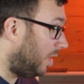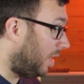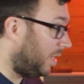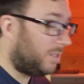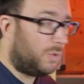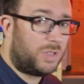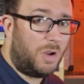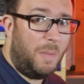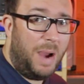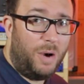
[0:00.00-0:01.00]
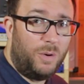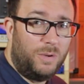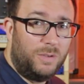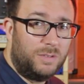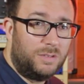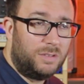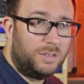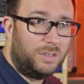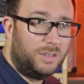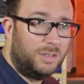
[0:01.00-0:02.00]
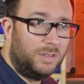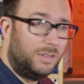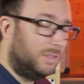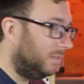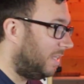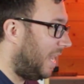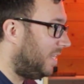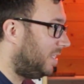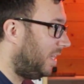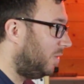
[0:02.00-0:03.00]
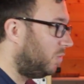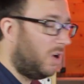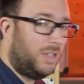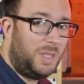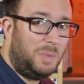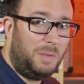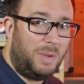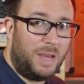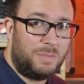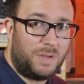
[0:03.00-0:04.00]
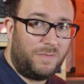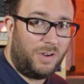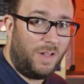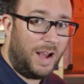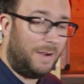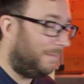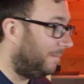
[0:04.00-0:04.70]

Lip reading: And it's also about 80 or 90 BPM, something like that.